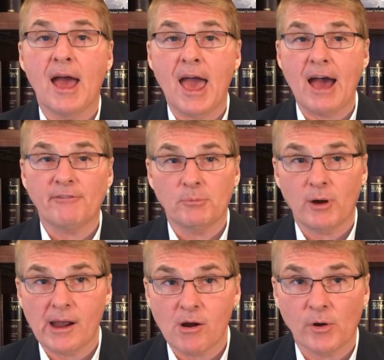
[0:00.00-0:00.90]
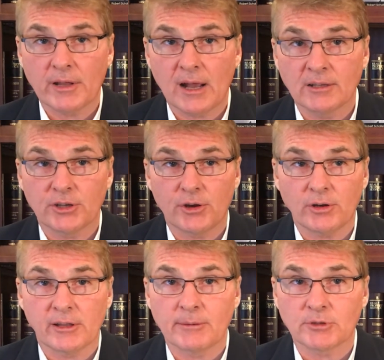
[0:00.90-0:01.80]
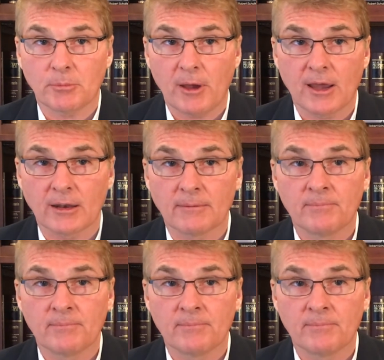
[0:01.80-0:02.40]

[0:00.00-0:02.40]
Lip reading: after priority unsecured claims are paid.